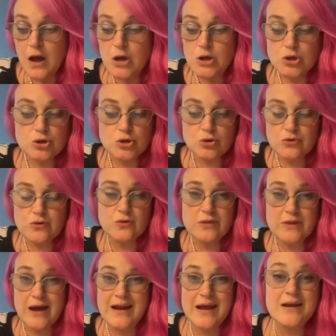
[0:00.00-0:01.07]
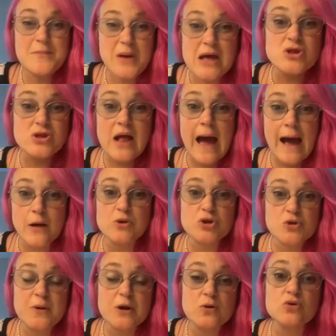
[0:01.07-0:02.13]
You're doing that. And imagine how
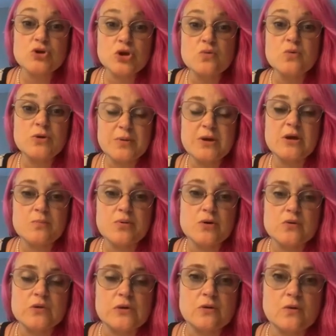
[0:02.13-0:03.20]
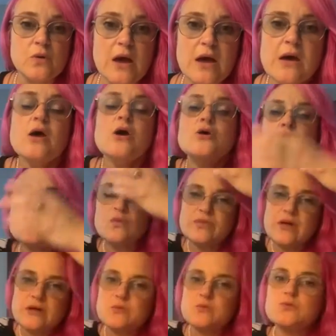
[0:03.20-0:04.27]
much better you would be in person, okay? So
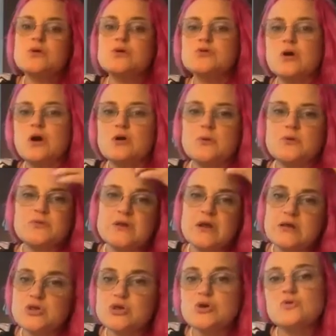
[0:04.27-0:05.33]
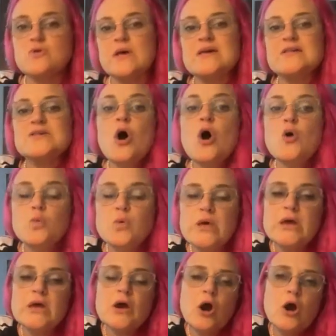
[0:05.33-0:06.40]
that's what we're going to talk about today too, is
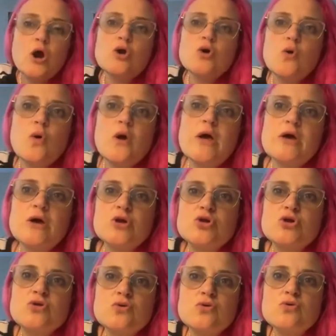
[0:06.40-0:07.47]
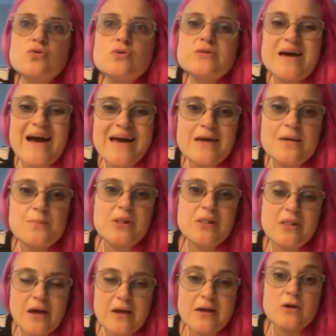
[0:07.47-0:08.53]
we are going to type
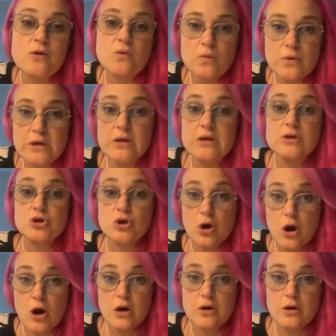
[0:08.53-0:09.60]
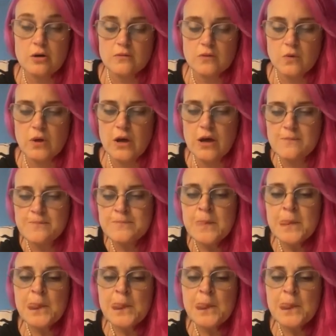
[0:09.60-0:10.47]
like we talk, okay?